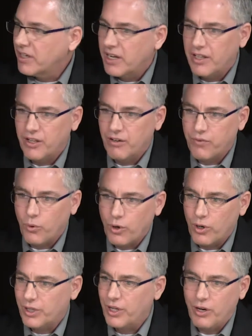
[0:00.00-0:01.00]
and
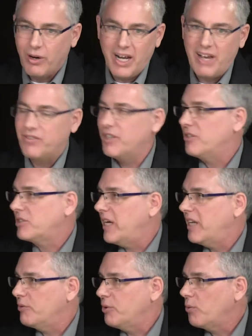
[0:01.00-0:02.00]
therefore I have to
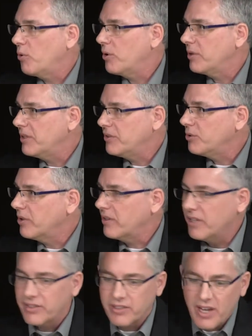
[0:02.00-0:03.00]
understand the reward in doing
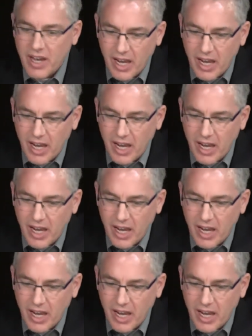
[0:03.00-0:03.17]
this.